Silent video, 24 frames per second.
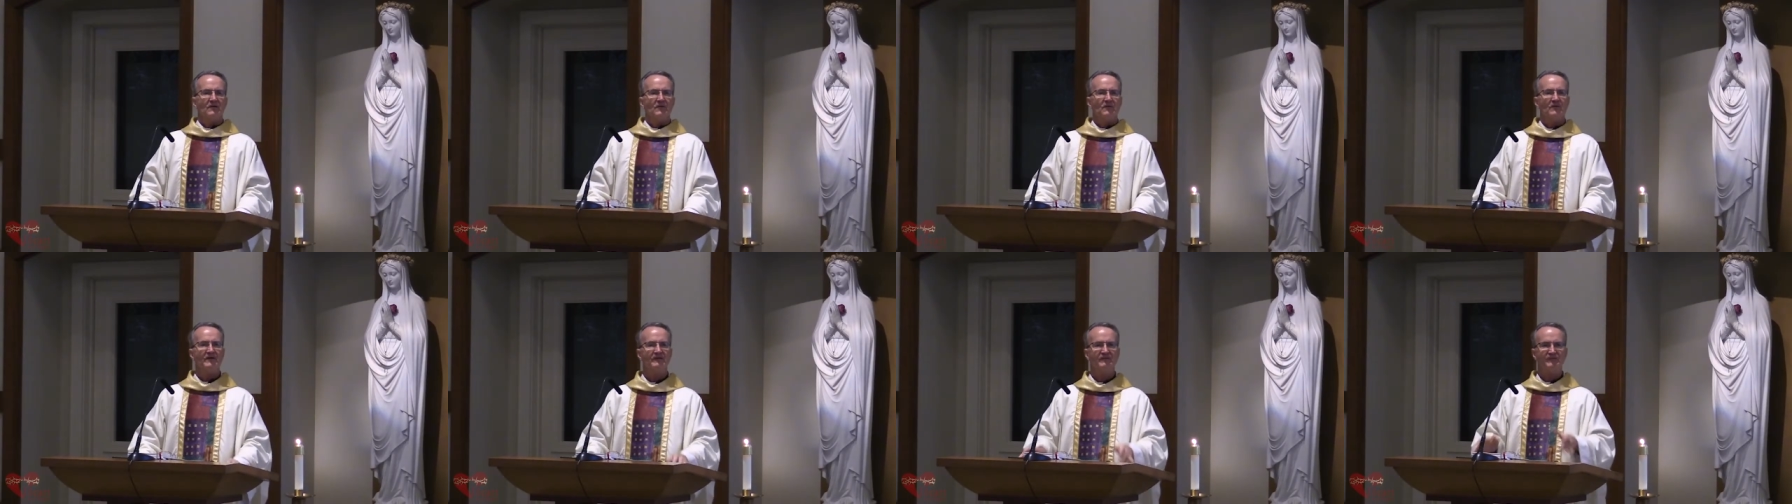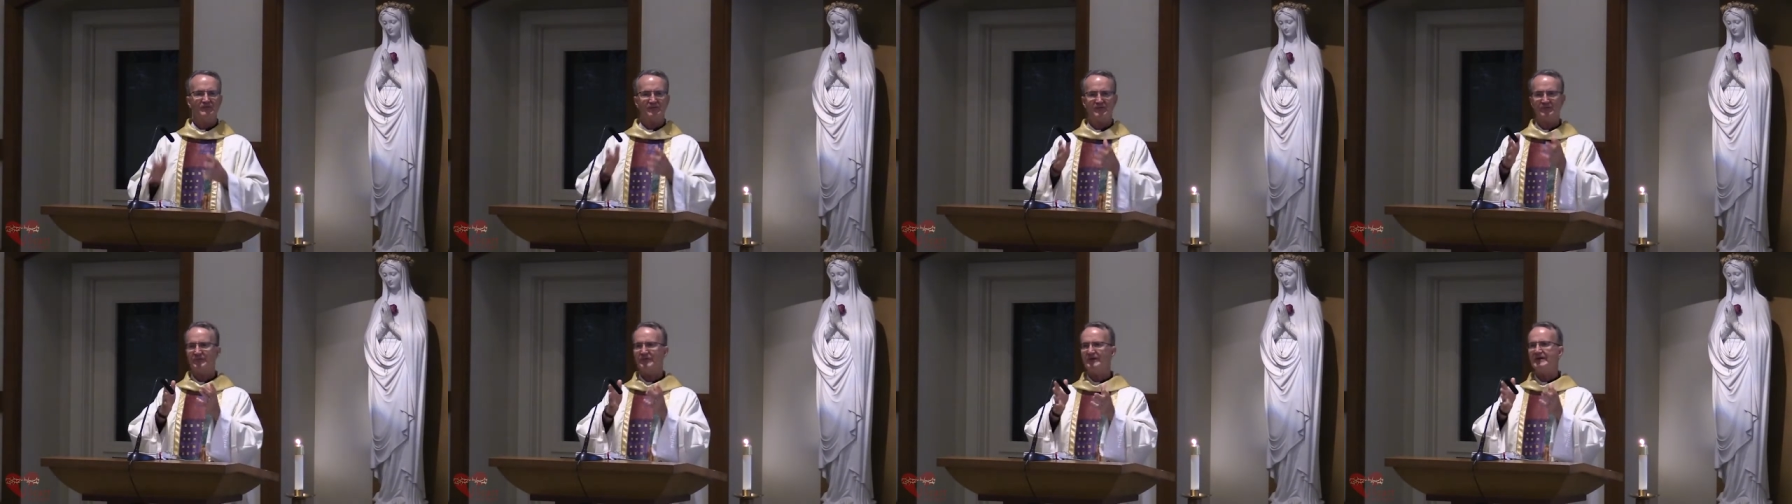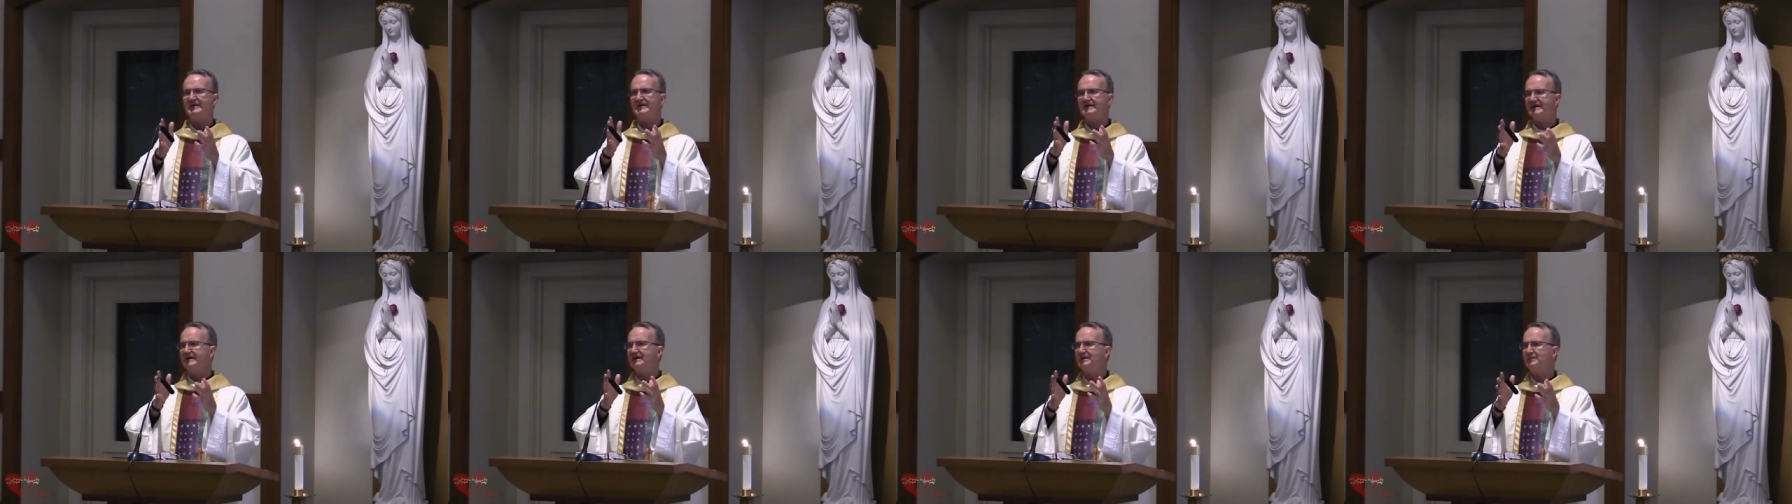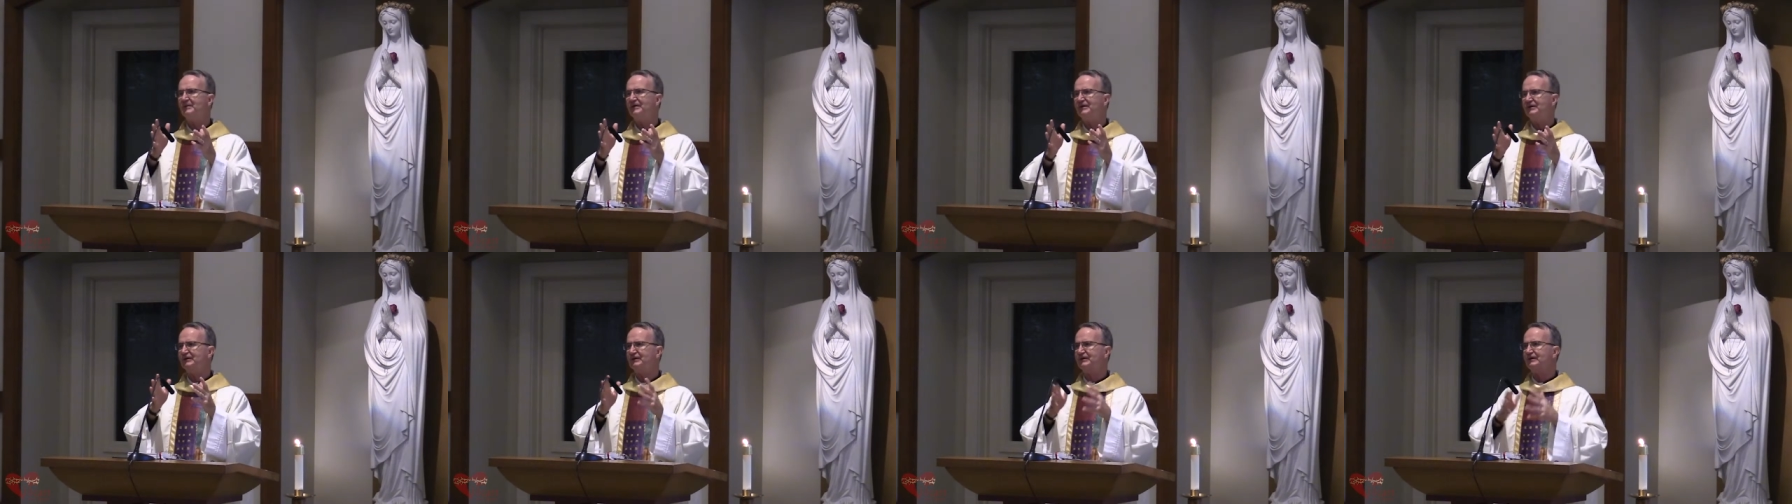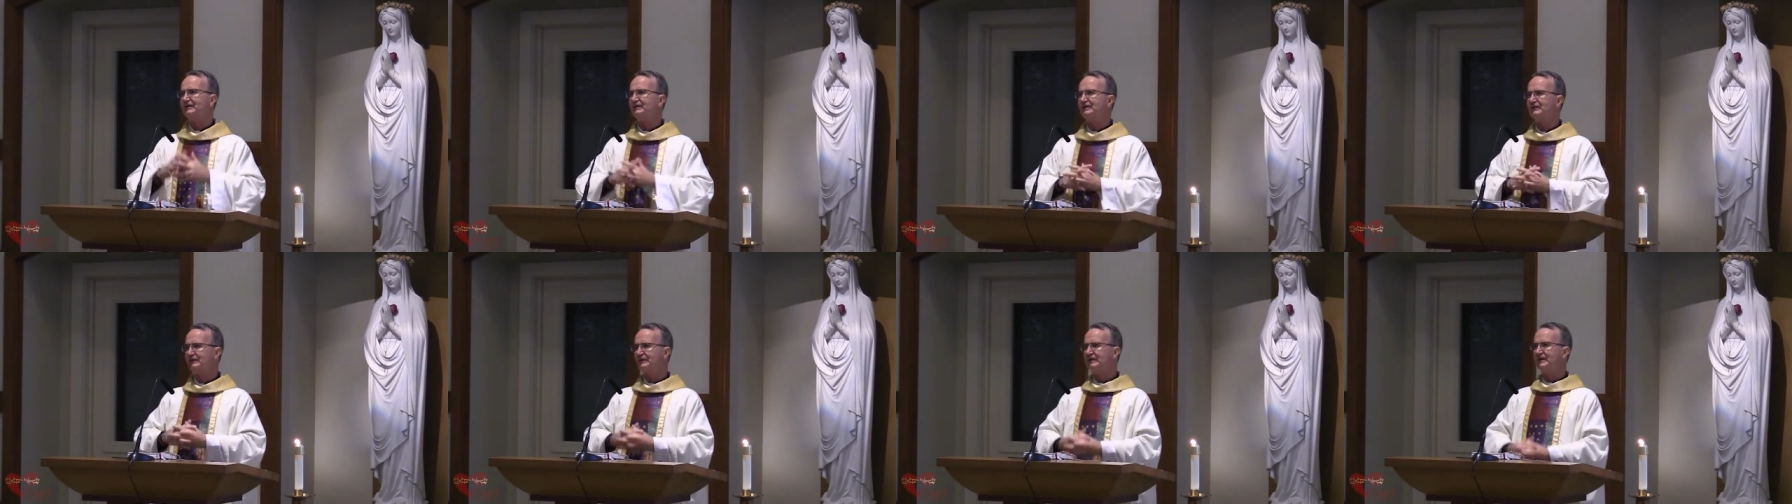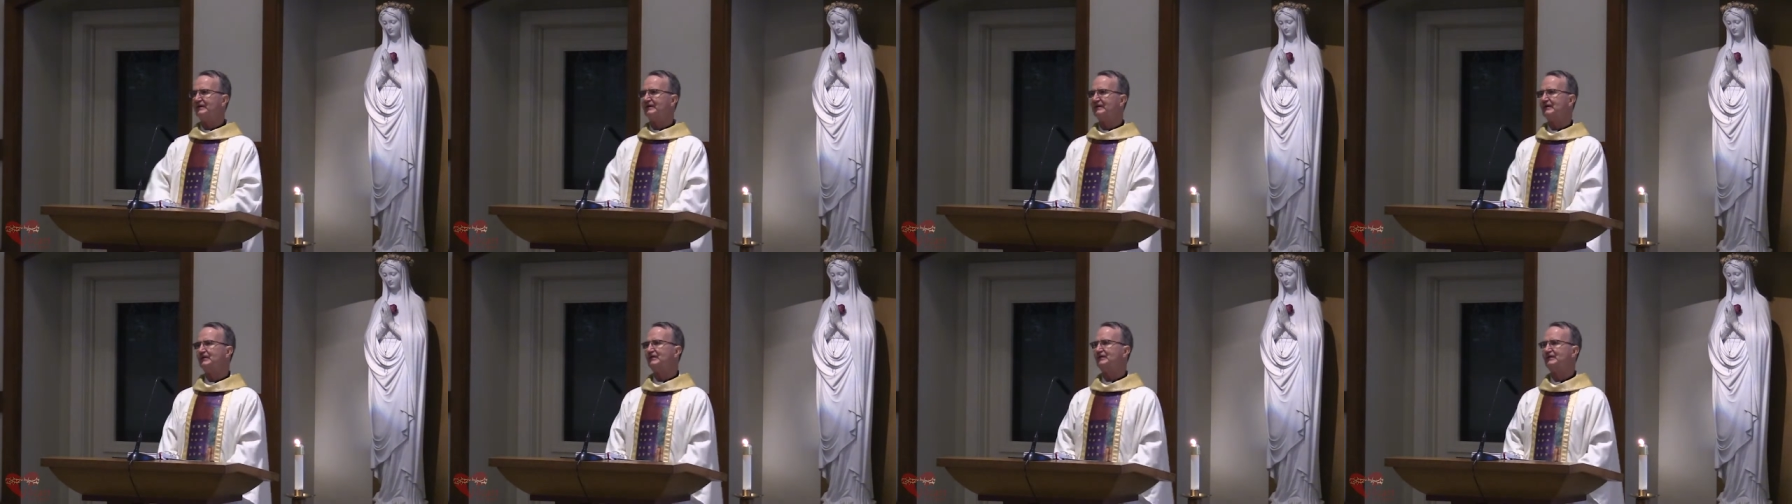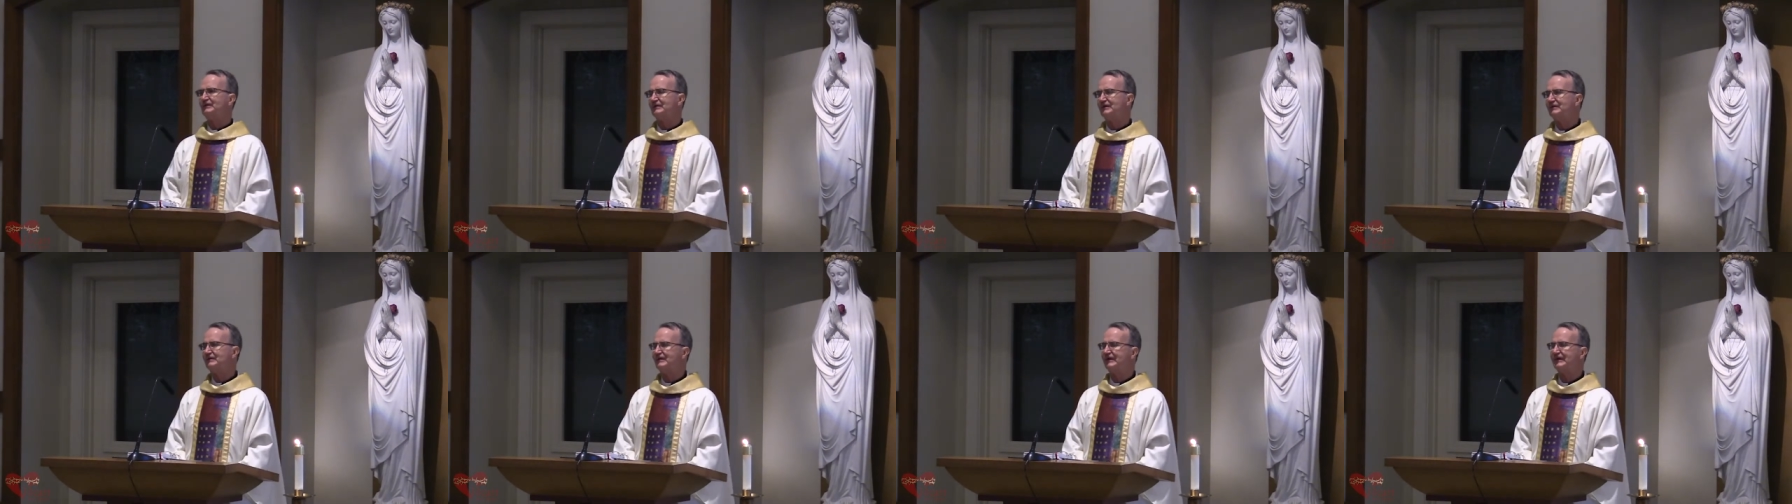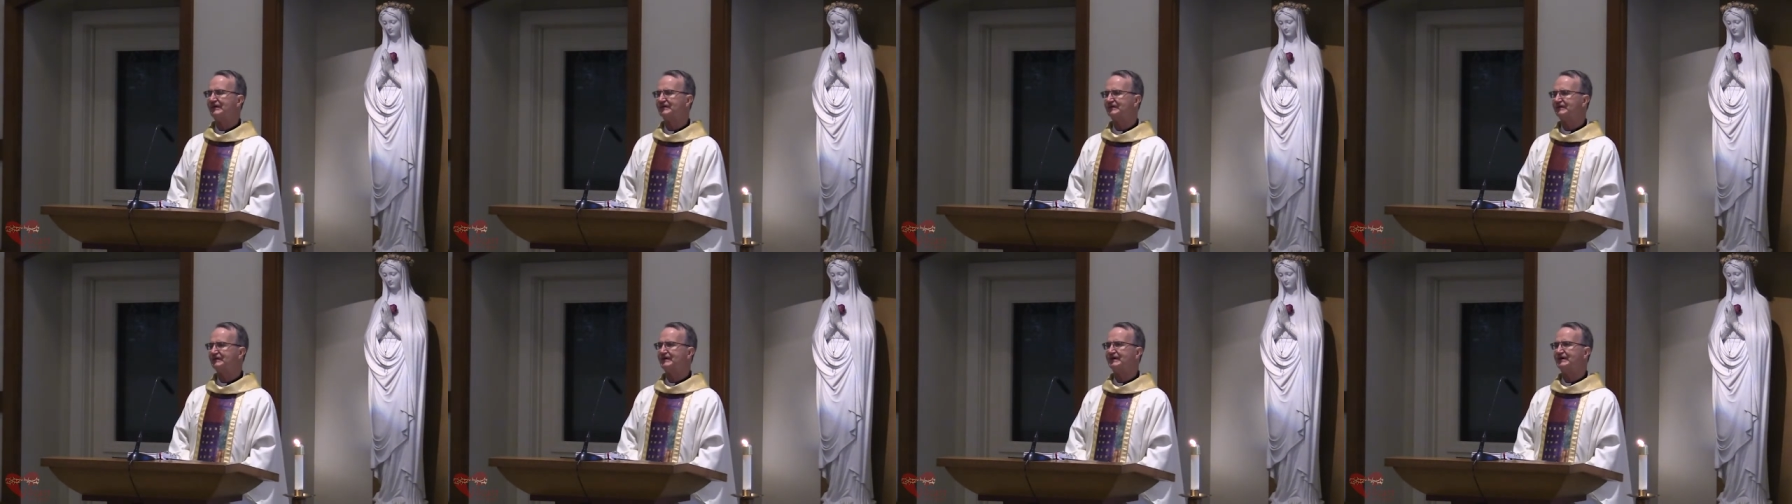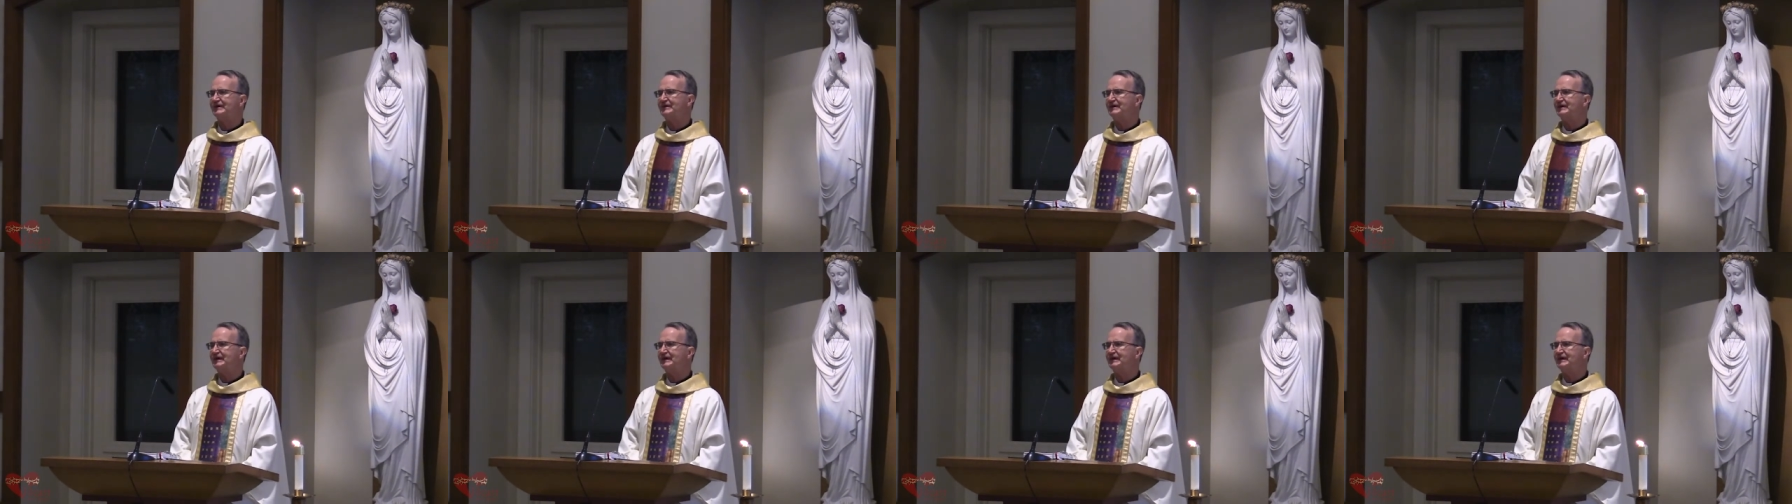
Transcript: We have three images that are suggested